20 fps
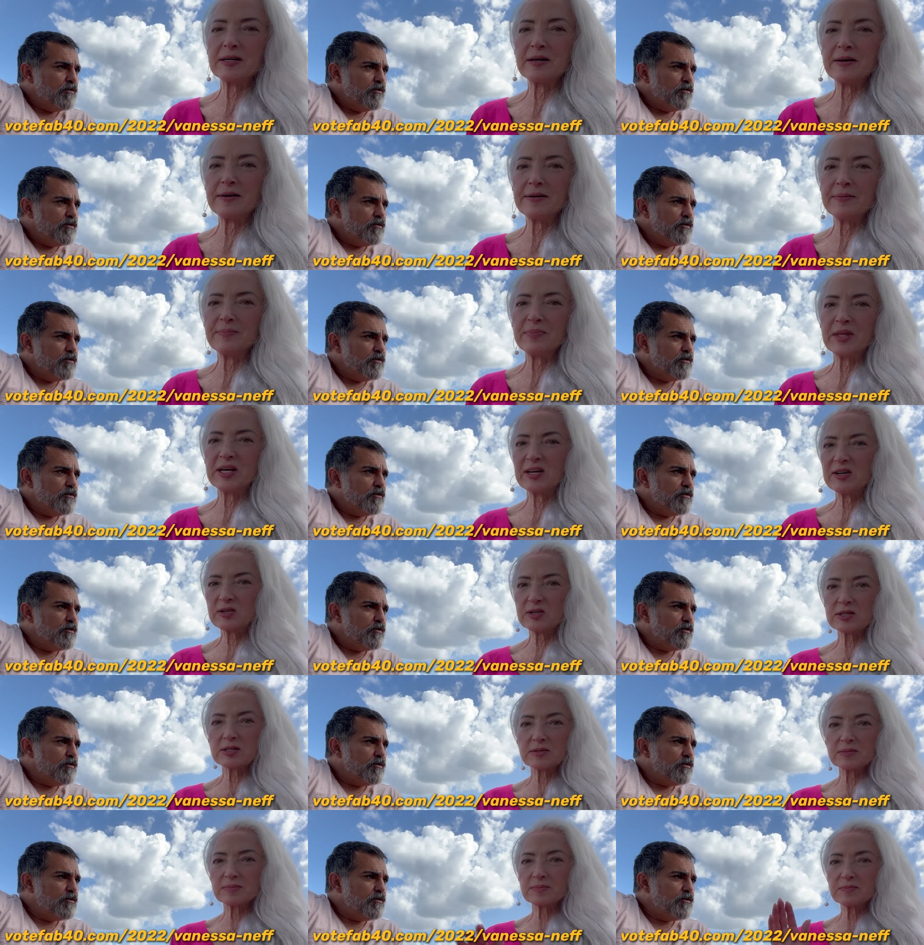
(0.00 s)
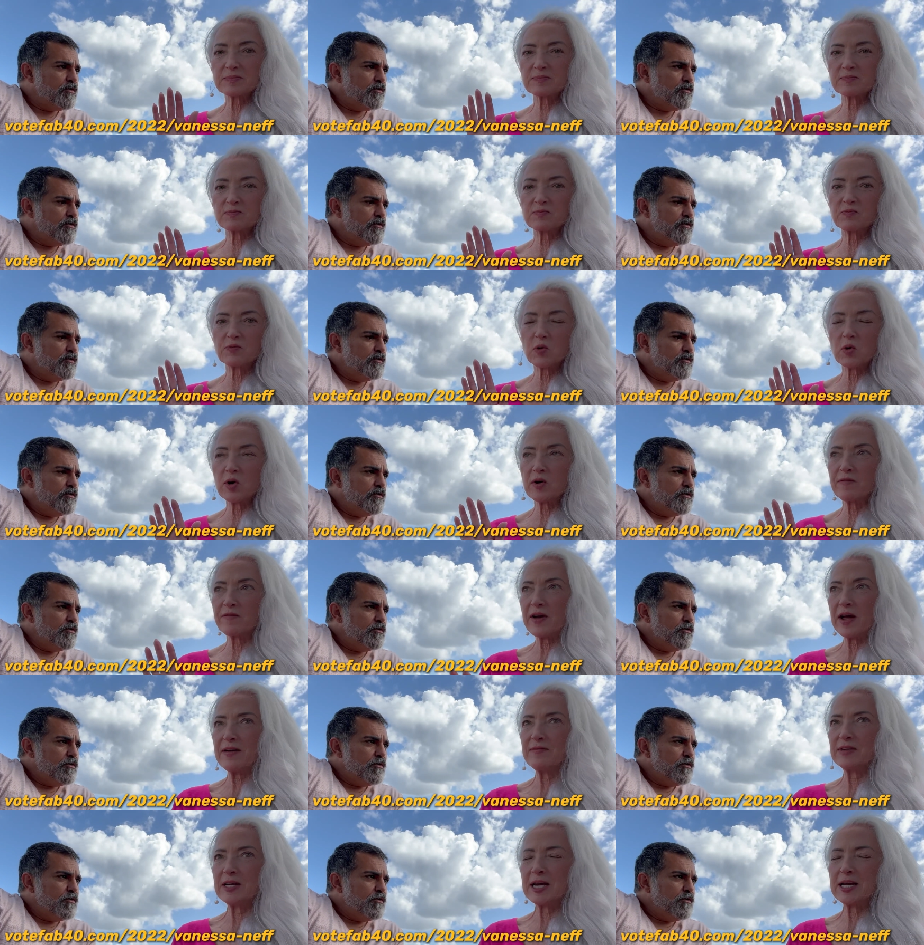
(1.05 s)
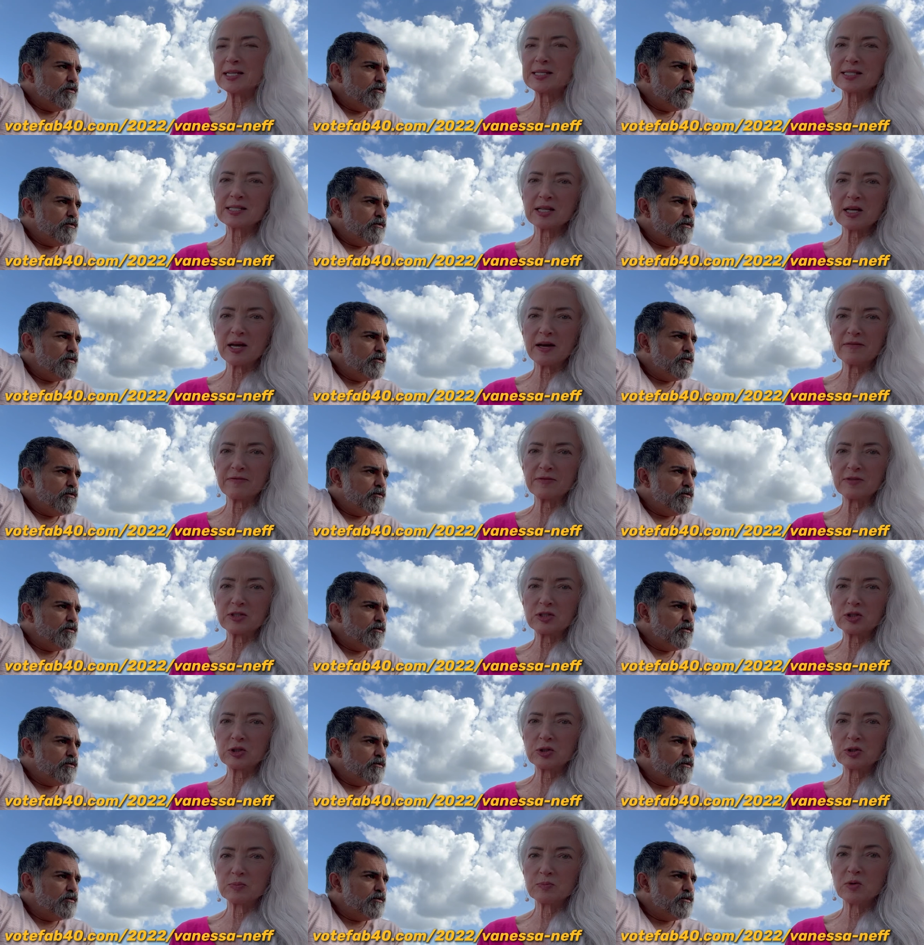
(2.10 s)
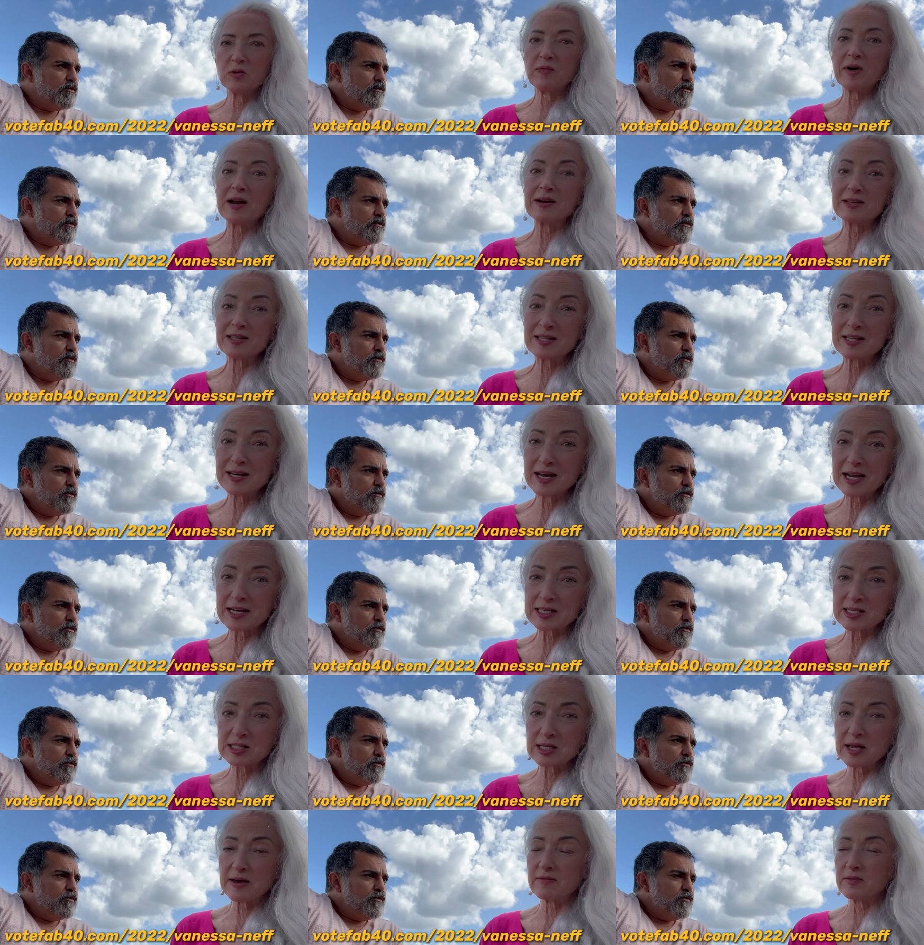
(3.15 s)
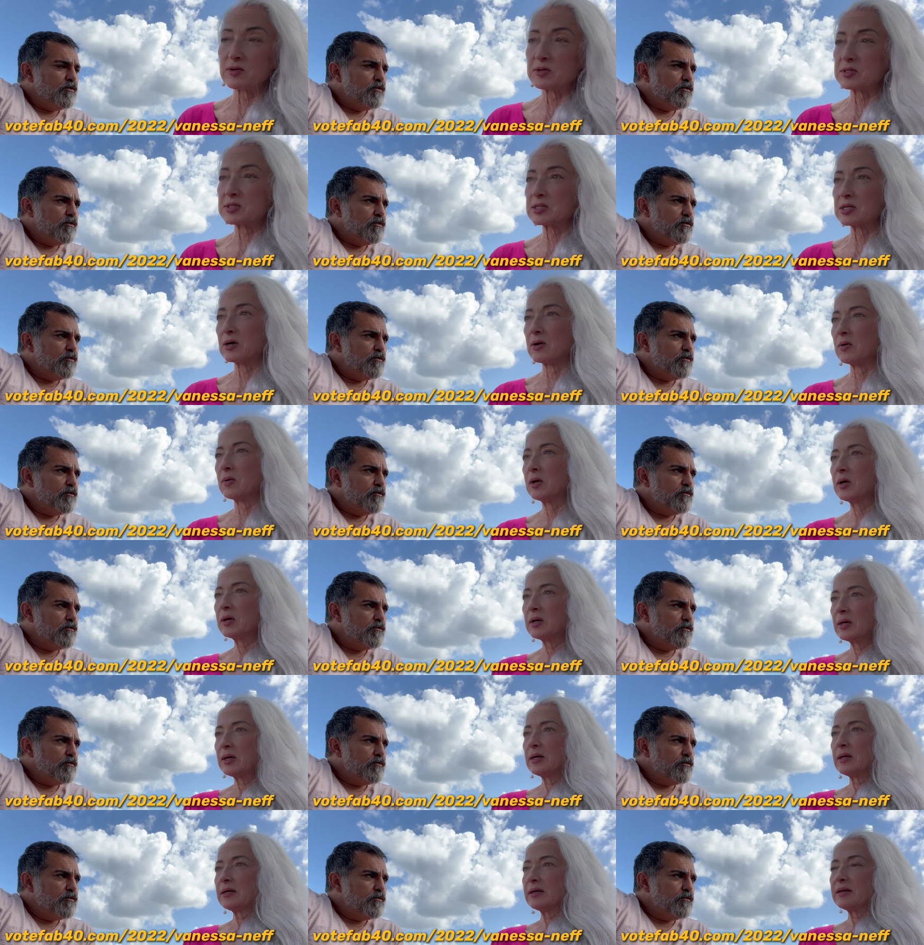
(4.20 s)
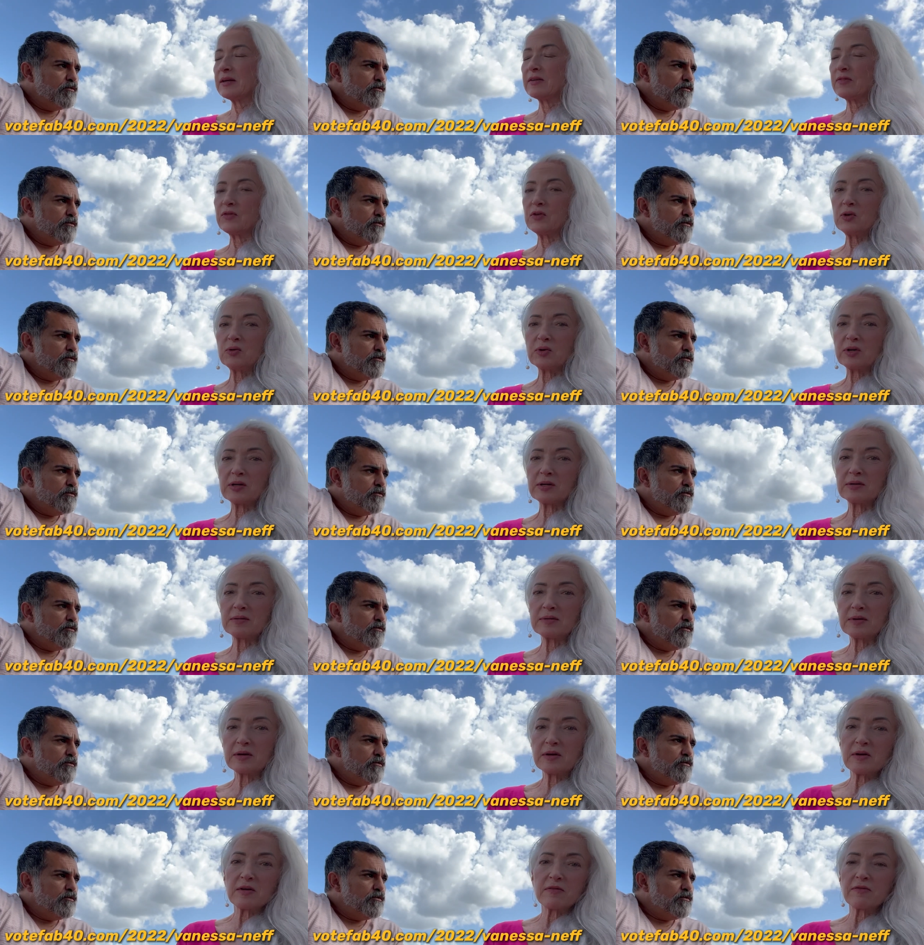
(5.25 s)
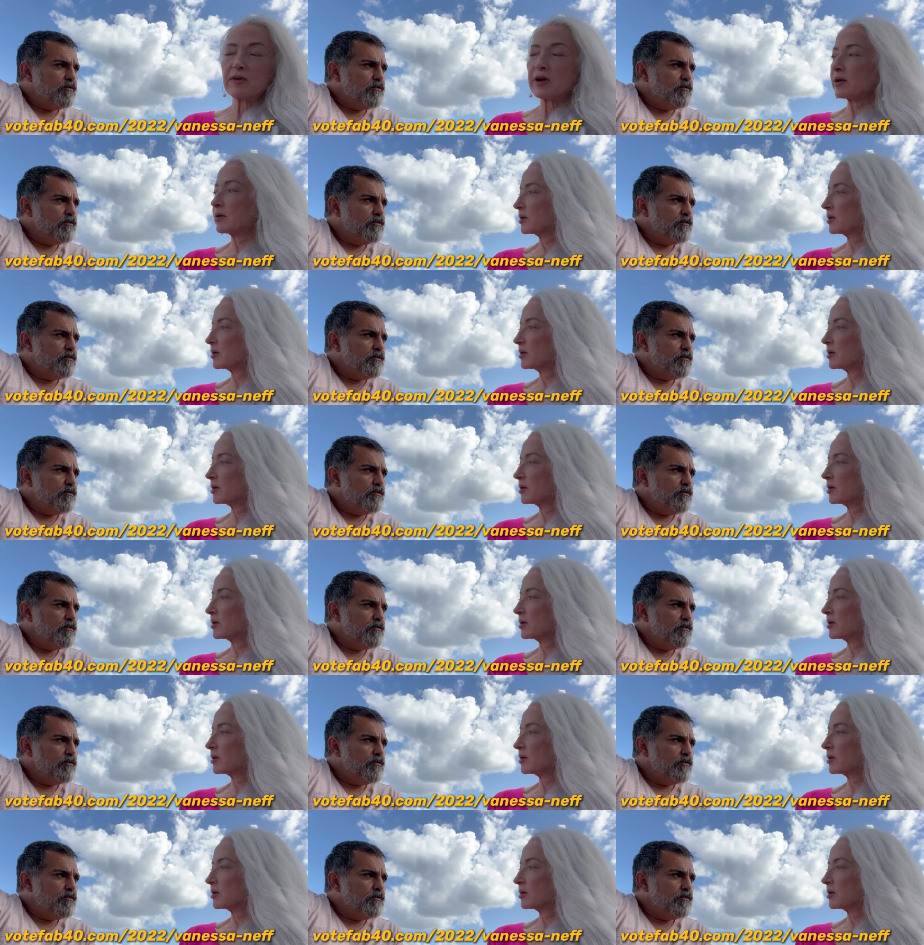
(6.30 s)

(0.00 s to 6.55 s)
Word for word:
Speaker 1: um, there's four or five days left to move on to the next level. So if you can find,